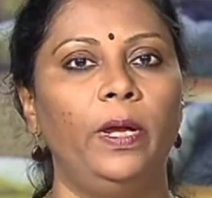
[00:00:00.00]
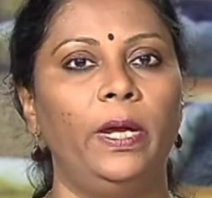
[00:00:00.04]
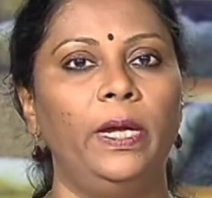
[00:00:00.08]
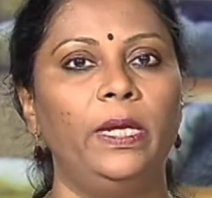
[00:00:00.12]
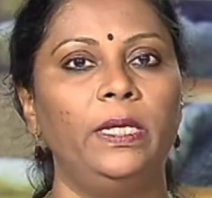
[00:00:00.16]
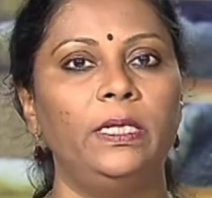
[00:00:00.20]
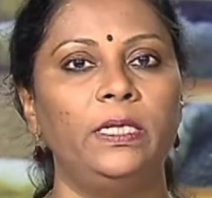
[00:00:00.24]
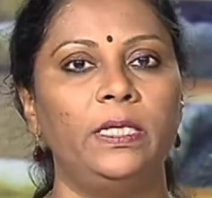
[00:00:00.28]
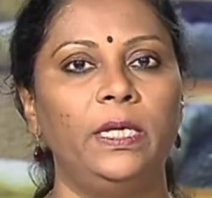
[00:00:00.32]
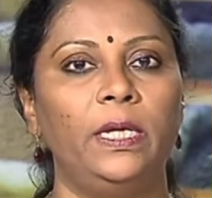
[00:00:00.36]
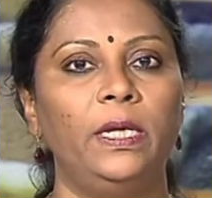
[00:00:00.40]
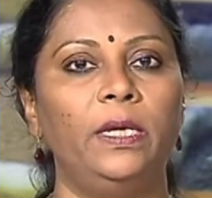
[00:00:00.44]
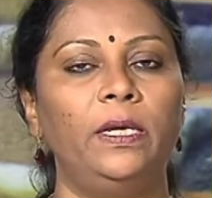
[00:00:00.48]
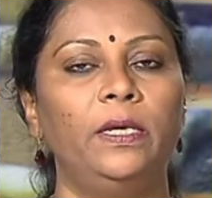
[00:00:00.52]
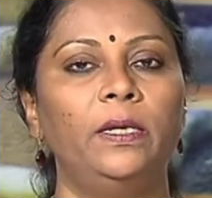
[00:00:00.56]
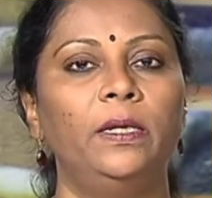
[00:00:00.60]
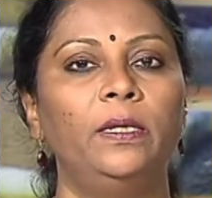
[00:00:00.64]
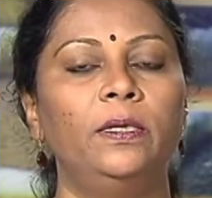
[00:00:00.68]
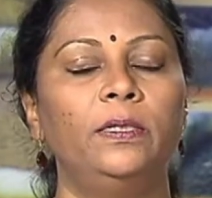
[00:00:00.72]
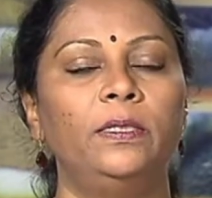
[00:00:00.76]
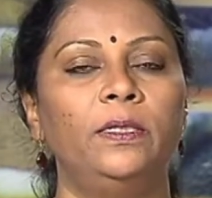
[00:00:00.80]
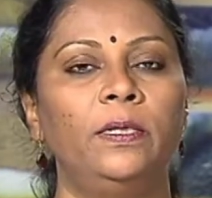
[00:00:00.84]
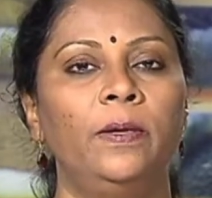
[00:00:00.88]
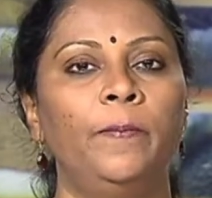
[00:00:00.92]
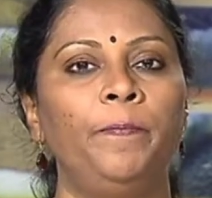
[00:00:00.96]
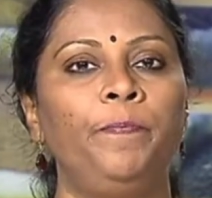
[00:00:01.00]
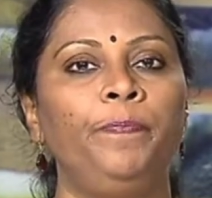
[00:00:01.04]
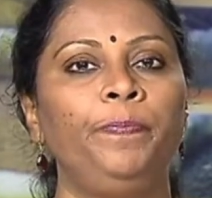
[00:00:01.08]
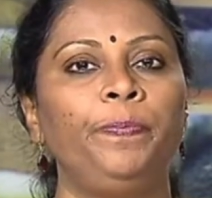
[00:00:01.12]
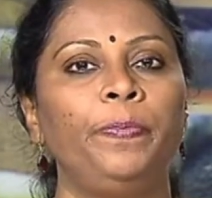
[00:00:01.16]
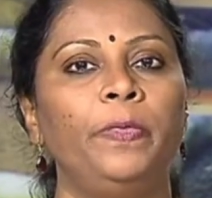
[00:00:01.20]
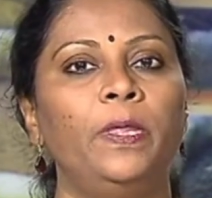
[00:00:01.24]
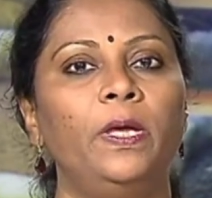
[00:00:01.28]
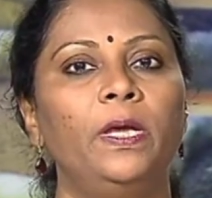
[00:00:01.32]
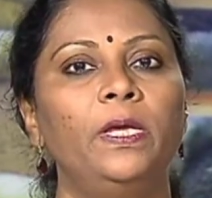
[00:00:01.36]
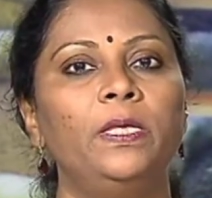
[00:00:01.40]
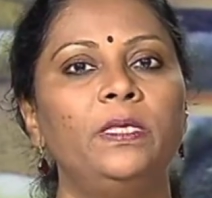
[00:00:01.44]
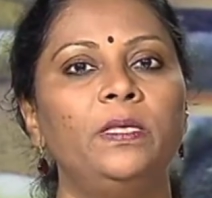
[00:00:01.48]
in cereals
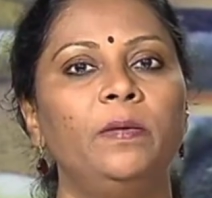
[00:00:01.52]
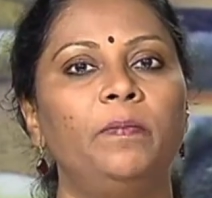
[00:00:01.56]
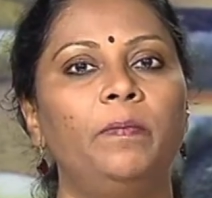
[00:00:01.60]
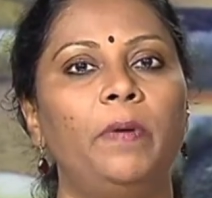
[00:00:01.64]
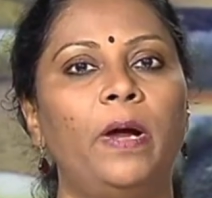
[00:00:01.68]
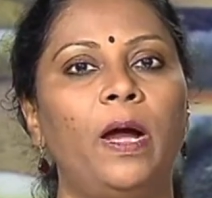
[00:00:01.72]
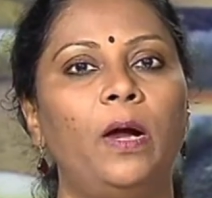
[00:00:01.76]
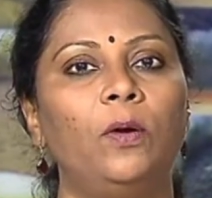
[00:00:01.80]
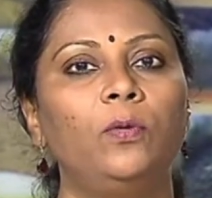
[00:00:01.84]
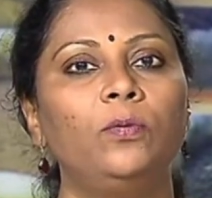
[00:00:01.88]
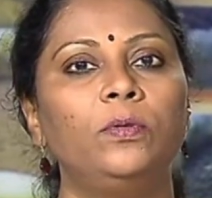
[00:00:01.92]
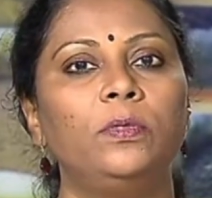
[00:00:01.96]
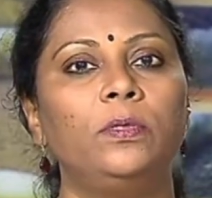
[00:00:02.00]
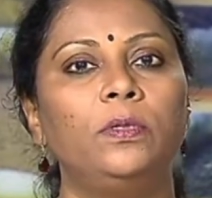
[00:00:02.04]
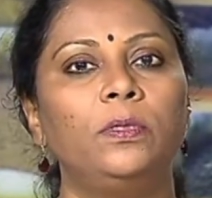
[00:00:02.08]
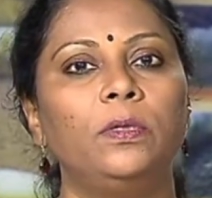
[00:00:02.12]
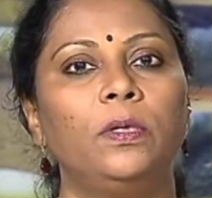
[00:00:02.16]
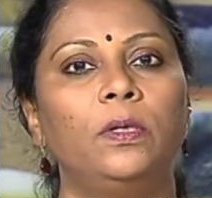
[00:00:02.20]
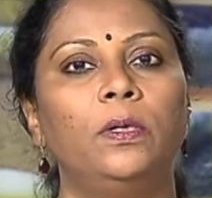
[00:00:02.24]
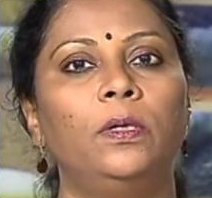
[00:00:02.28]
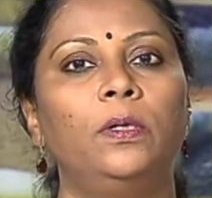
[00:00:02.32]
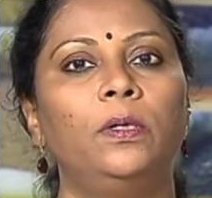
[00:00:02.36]
is about